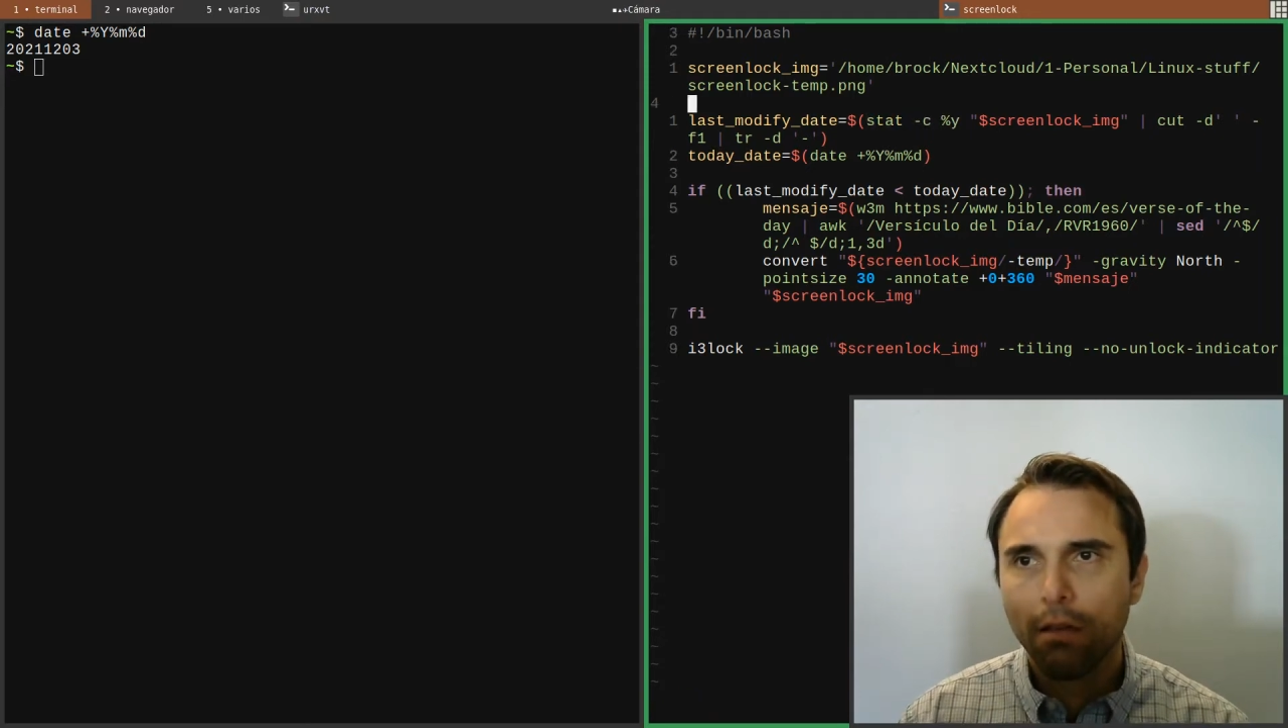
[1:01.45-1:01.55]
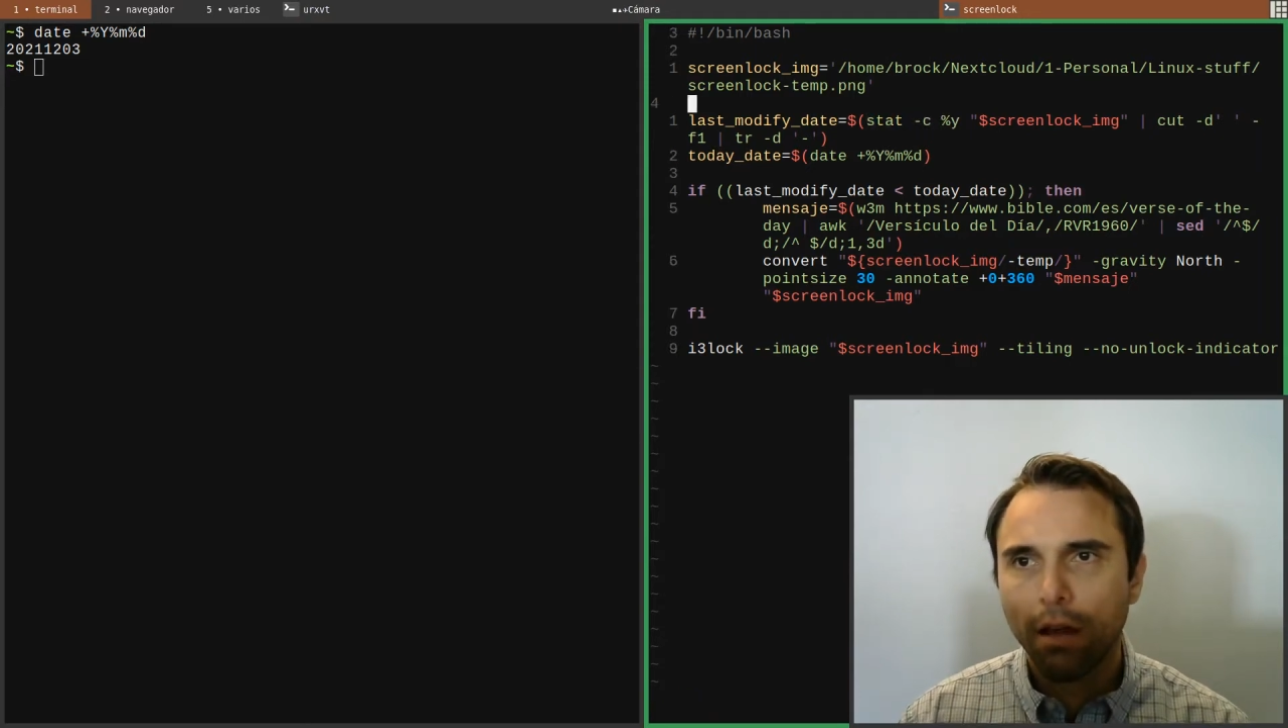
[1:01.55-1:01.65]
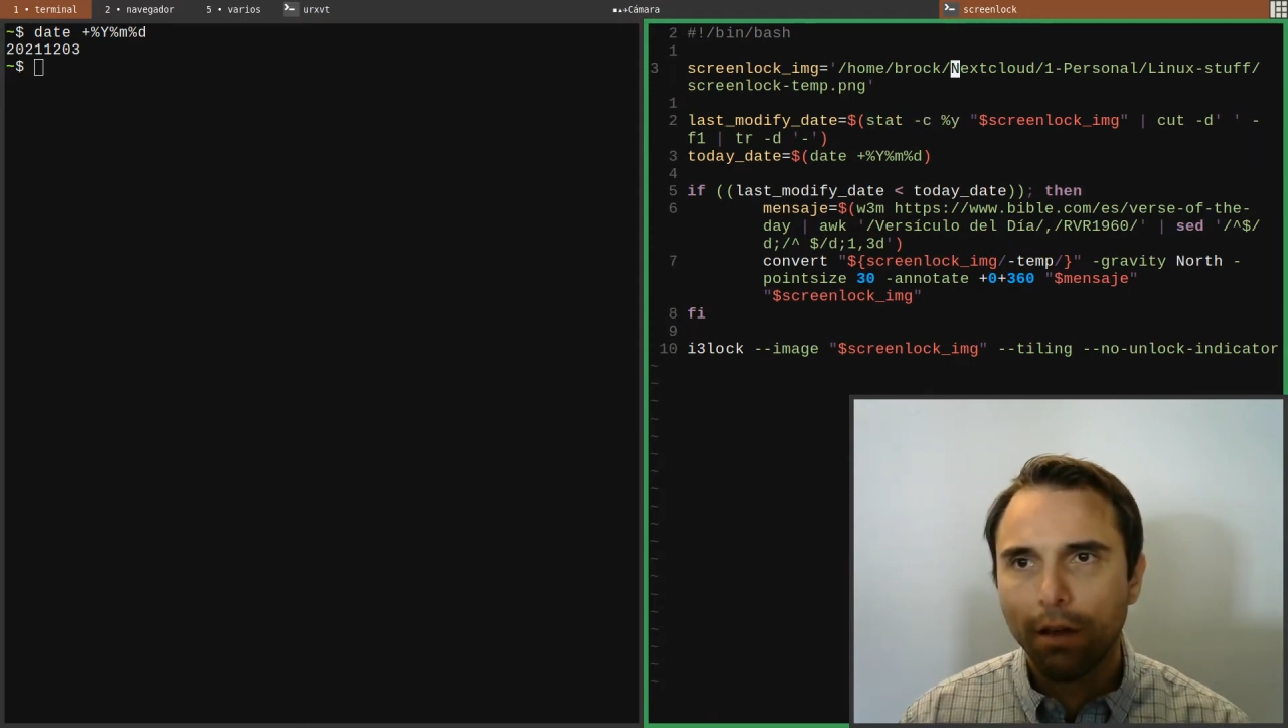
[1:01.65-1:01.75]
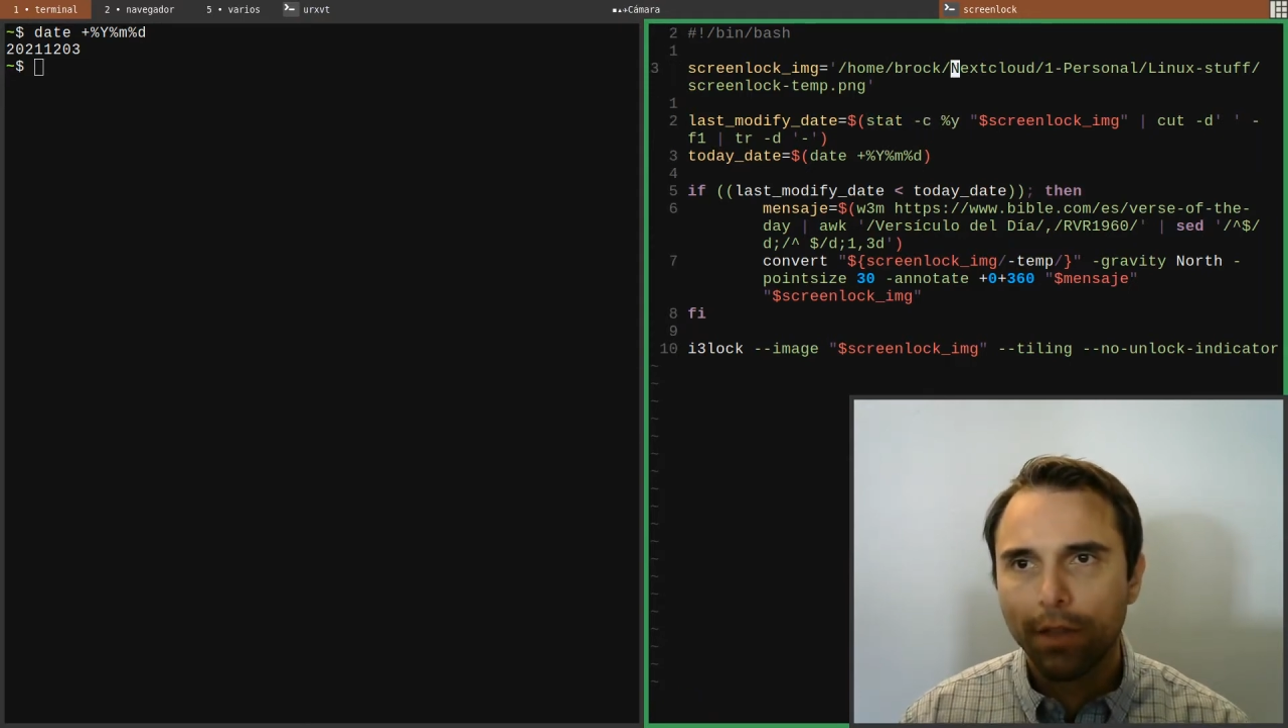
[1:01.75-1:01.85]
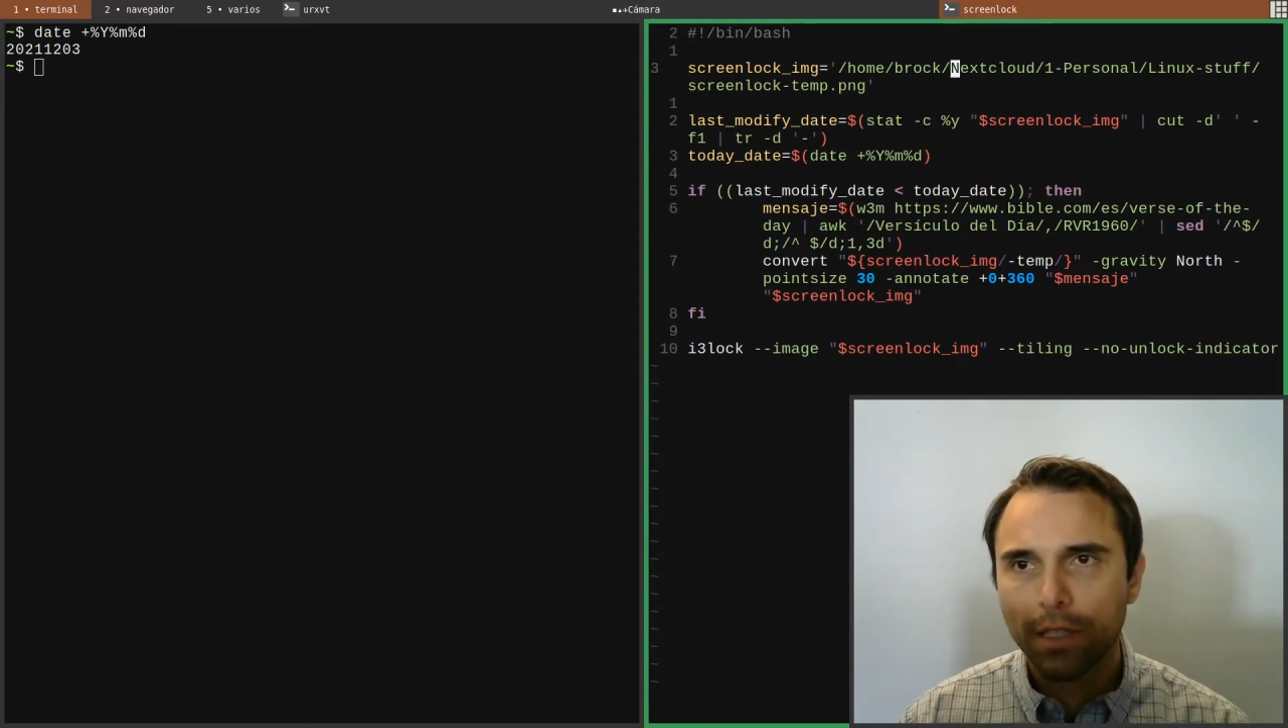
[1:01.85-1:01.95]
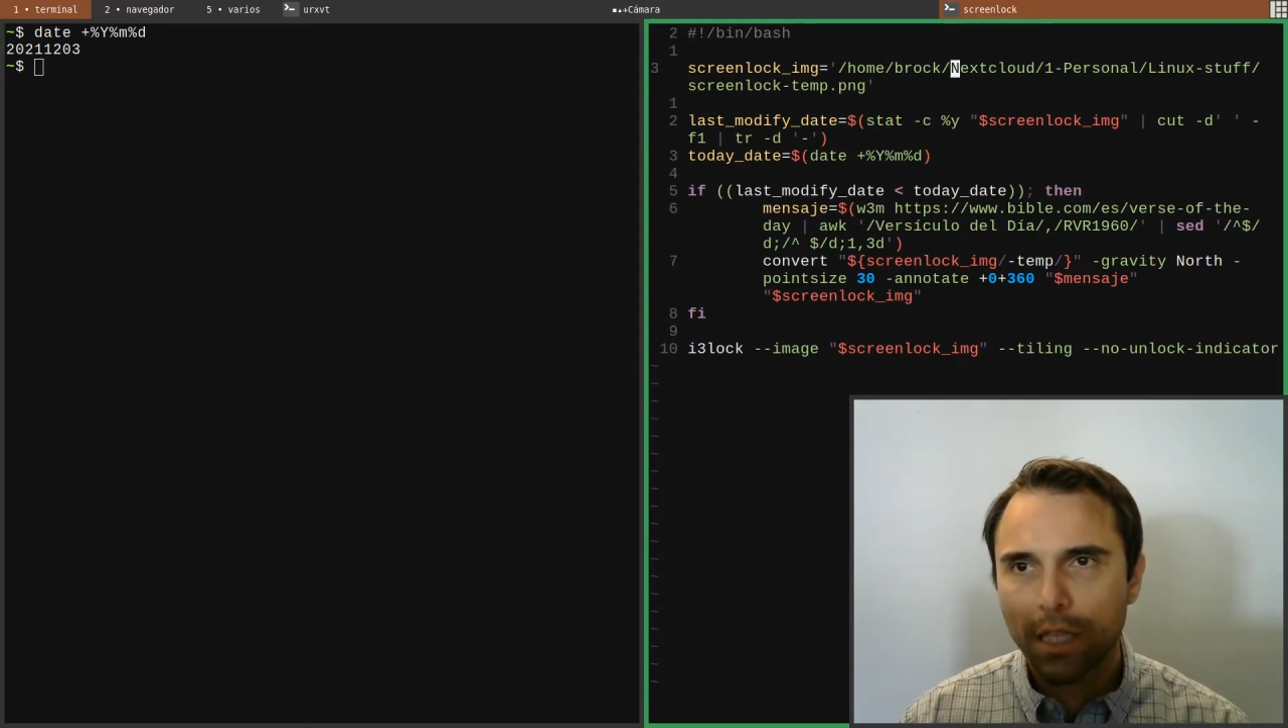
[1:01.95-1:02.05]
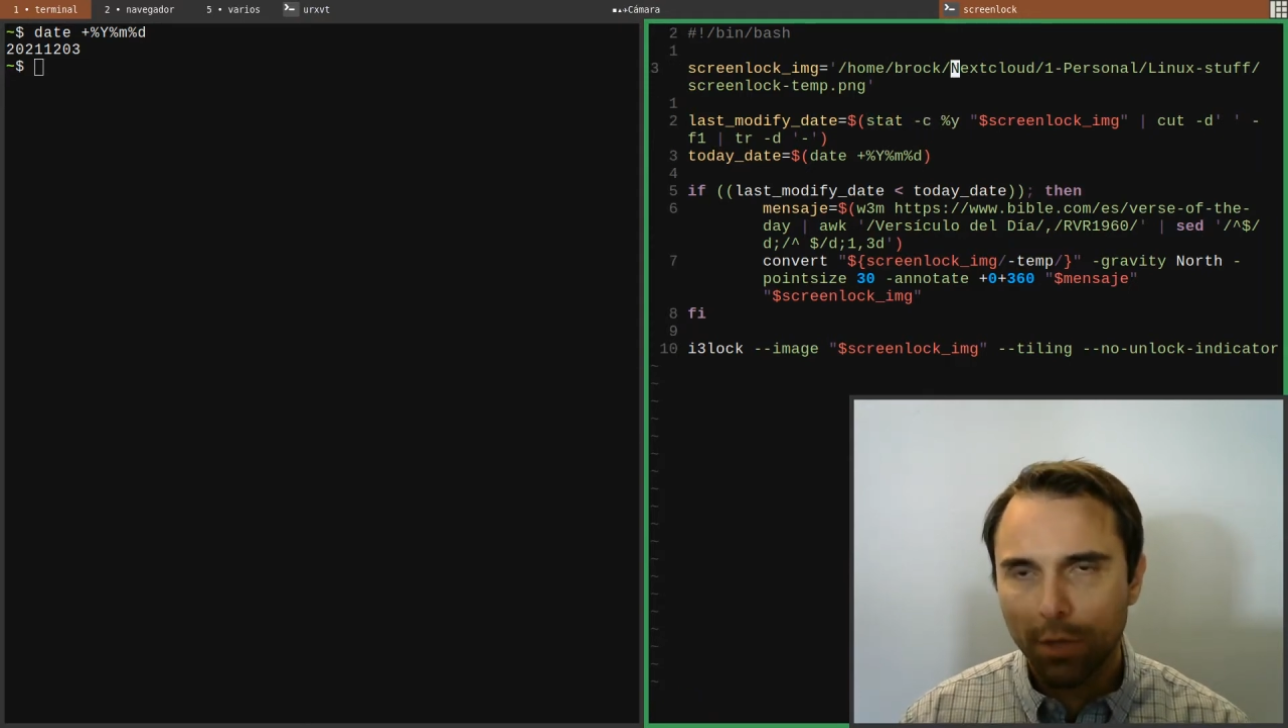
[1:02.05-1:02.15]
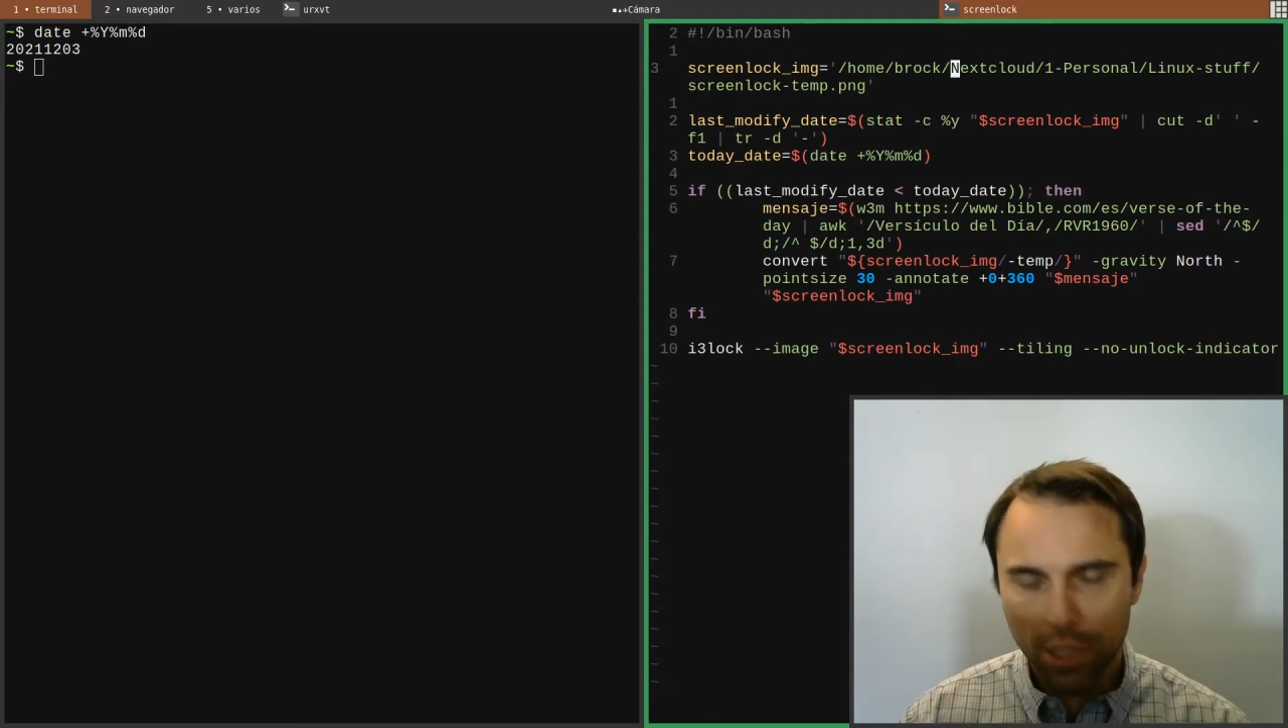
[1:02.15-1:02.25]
of this image